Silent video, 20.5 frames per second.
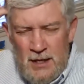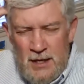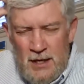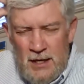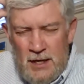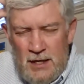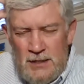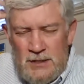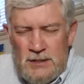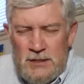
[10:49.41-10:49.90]

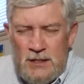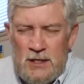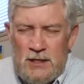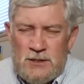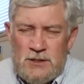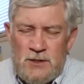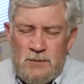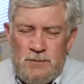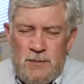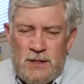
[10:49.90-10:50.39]
I had sent
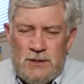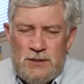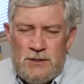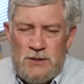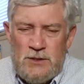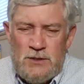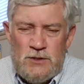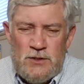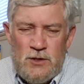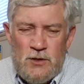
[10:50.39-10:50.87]
some
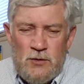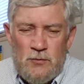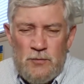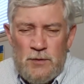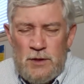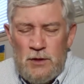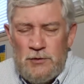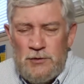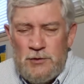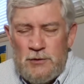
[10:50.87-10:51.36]
messages to the
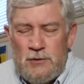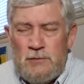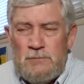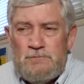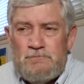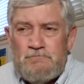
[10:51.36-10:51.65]
realtor.